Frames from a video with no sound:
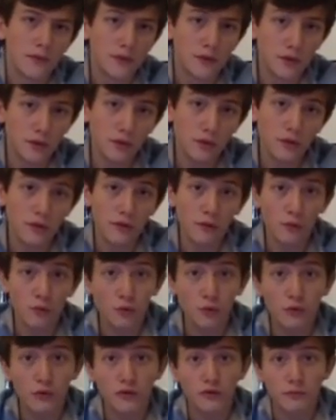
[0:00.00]
Due to the
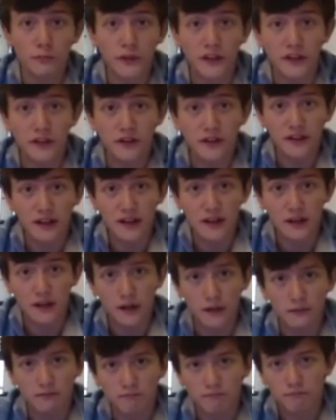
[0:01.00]
rulers being
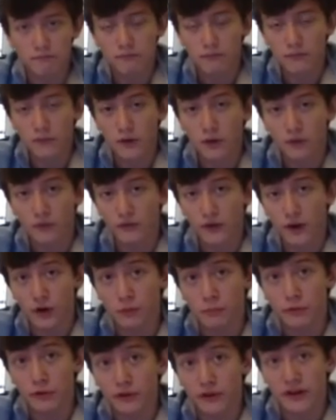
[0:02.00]
dead, they were
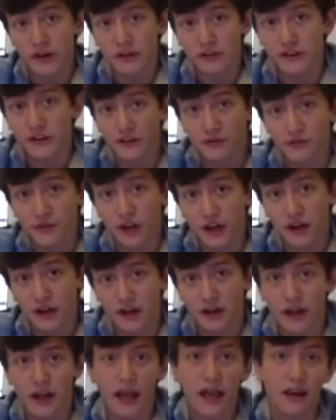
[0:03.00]
very politically
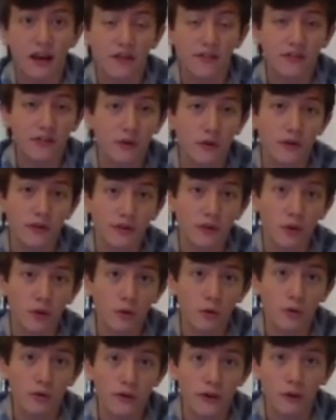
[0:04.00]
divided, and so as a
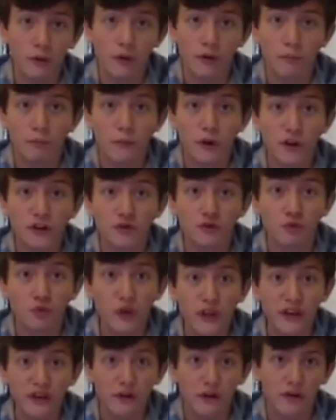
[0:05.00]
whole they were much
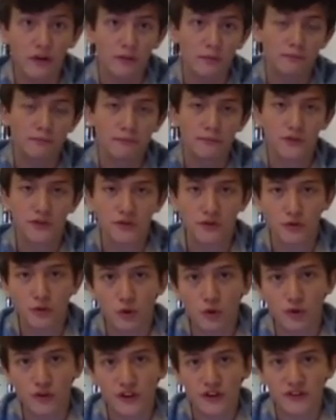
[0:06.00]
weaker, so
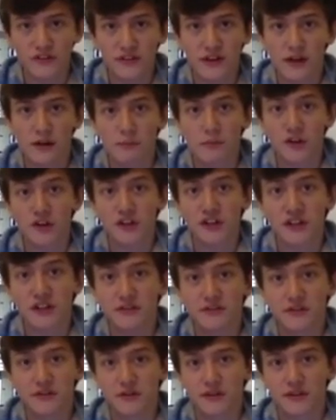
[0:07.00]
Cortez had a much
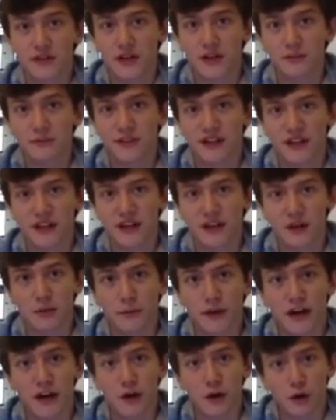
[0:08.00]
easier time taking
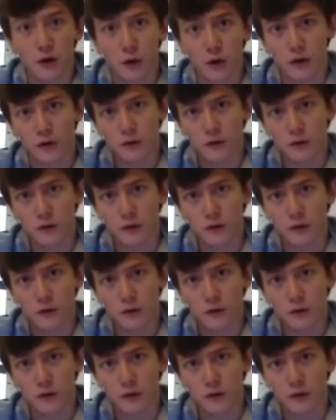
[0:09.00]
them out.